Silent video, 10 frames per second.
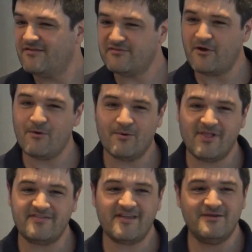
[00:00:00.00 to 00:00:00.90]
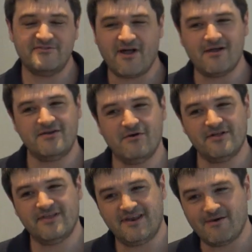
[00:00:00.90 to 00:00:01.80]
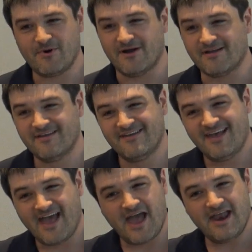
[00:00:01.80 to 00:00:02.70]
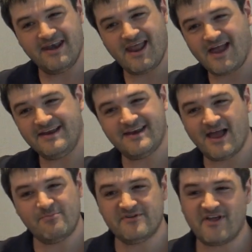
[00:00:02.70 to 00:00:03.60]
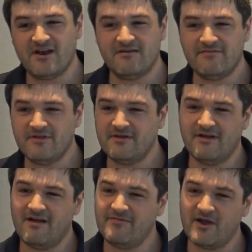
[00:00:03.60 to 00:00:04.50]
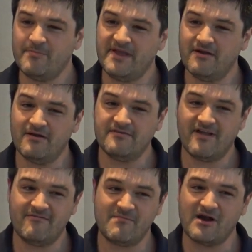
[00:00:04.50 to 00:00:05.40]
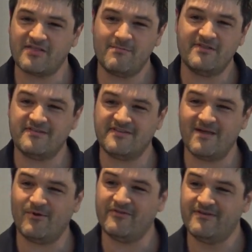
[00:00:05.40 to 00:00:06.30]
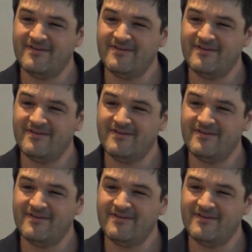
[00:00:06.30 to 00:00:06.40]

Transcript: So let's say you saw a node in the network, and 99% of their peers have marked them as disabled.